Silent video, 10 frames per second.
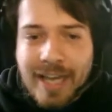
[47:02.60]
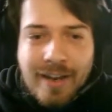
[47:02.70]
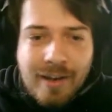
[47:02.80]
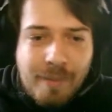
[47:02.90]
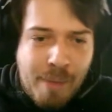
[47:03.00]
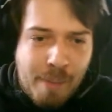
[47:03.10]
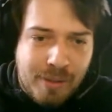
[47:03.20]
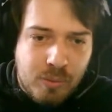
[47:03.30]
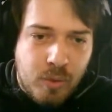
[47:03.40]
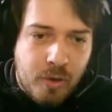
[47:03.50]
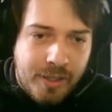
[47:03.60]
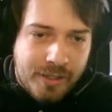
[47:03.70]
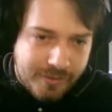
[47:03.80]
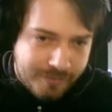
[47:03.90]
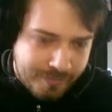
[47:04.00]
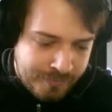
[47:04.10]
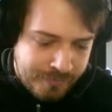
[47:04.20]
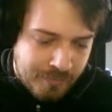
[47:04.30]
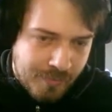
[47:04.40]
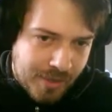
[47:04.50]
another public void,
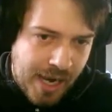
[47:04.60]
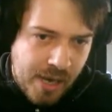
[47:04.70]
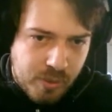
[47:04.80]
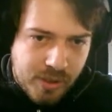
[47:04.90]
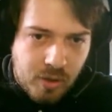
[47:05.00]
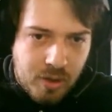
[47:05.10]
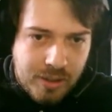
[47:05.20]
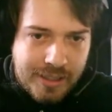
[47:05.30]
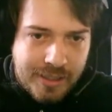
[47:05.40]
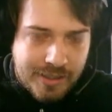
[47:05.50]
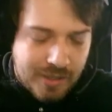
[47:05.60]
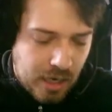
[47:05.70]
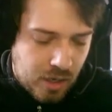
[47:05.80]
and we call this